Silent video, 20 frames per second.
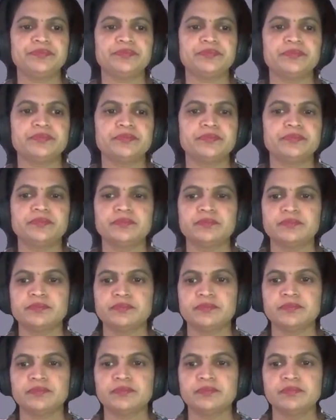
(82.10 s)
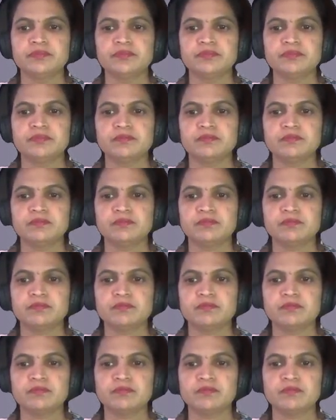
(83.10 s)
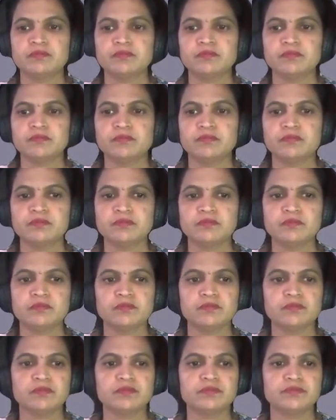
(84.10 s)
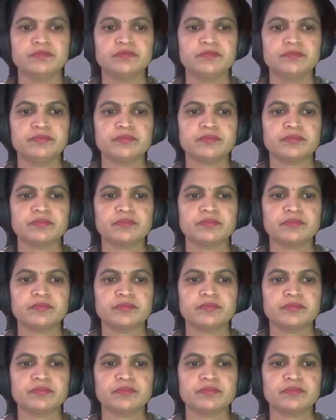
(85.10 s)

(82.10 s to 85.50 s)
(no one is talking)